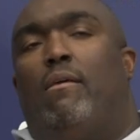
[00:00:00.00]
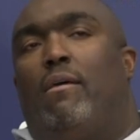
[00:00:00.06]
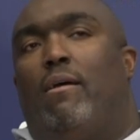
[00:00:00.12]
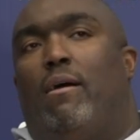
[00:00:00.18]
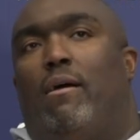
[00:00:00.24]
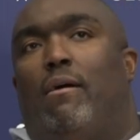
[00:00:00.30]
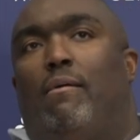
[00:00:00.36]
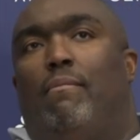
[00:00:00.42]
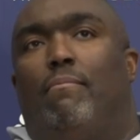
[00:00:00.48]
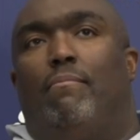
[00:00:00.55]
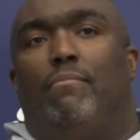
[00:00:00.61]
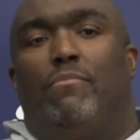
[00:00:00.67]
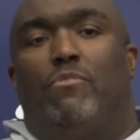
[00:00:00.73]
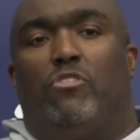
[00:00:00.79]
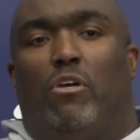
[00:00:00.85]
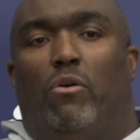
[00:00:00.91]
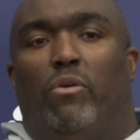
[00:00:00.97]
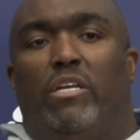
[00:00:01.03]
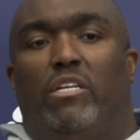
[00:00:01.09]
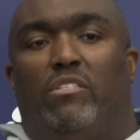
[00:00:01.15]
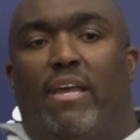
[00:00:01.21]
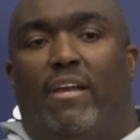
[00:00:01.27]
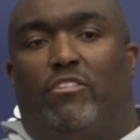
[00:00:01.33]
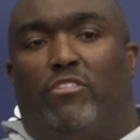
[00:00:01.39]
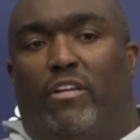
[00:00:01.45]
Um, so he's
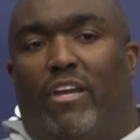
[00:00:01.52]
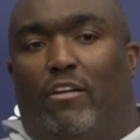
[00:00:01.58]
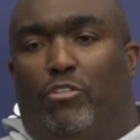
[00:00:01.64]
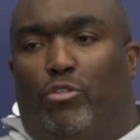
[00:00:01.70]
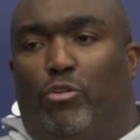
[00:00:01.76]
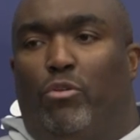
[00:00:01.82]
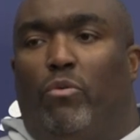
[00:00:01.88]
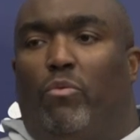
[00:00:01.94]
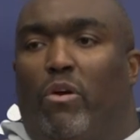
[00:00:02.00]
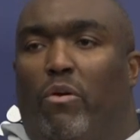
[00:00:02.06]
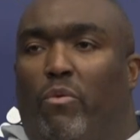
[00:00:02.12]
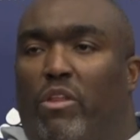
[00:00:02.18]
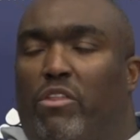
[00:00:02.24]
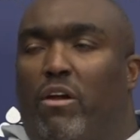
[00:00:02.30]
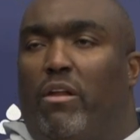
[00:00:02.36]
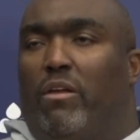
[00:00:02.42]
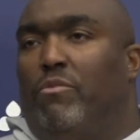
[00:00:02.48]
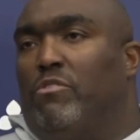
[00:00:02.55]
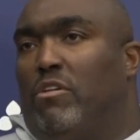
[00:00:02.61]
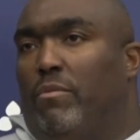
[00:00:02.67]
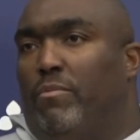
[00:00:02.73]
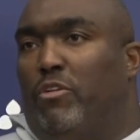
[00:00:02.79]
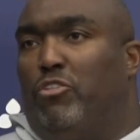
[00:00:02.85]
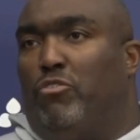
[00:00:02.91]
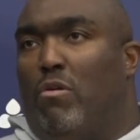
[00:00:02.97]
actually held true to where we thought he was going
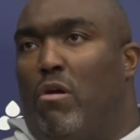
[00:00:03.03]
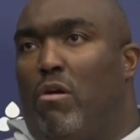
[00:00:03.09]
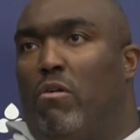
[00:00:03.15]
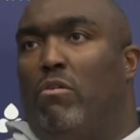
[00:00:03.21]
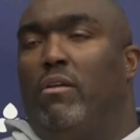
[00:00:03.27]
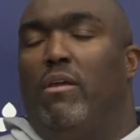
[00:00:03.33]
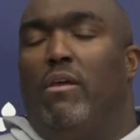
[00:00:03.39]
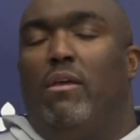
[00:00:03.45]
to be strong,